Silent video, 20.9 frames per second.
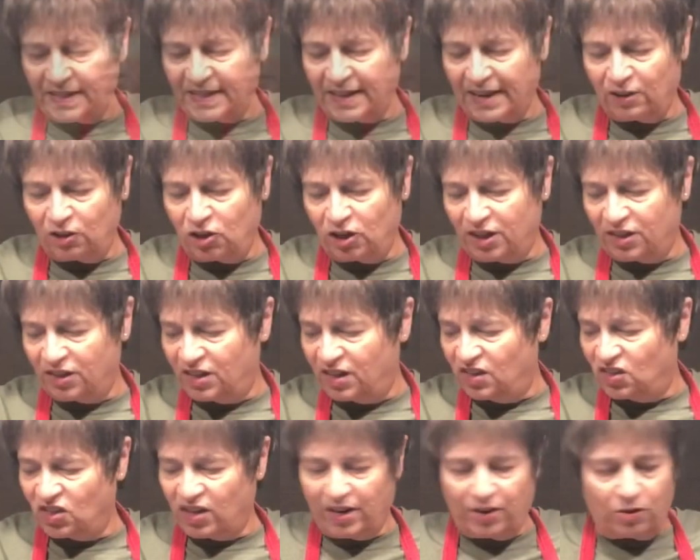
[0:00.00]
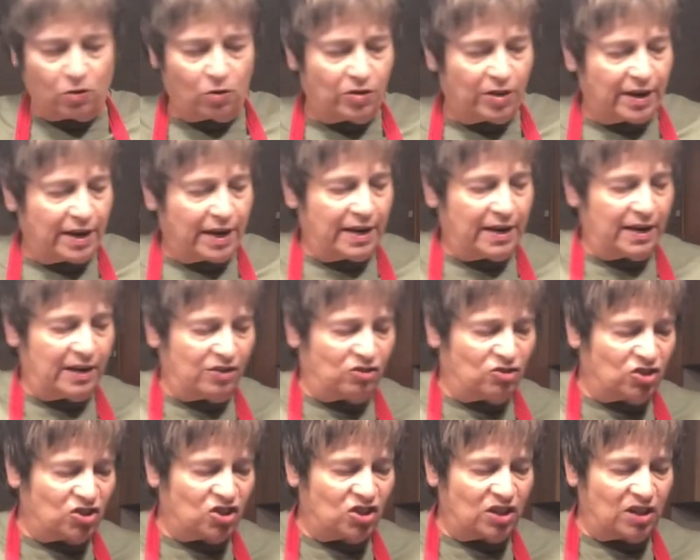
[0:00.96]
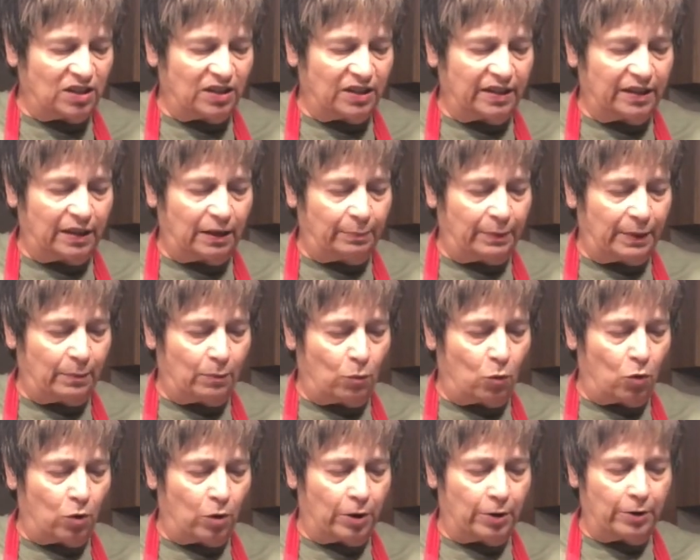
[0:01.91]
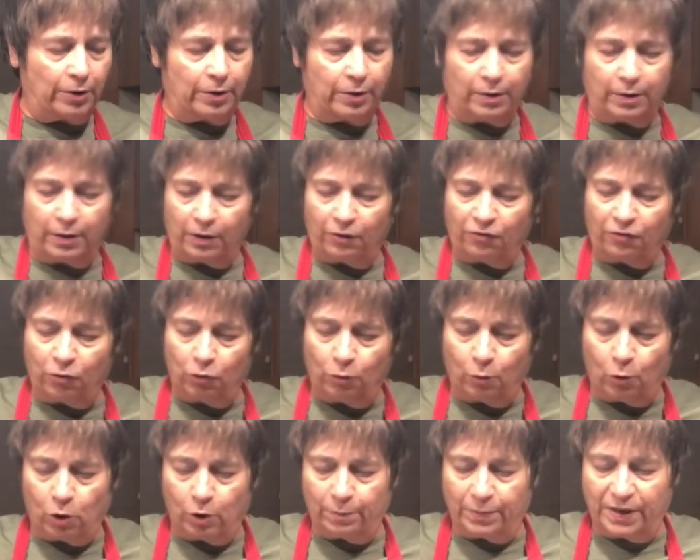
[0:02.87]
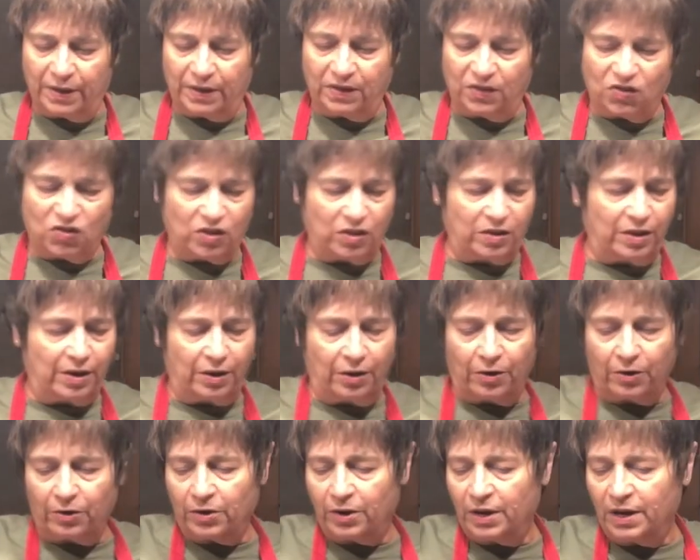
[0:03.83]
I look at these, I know that I need just a little bit more, a few more beans in there.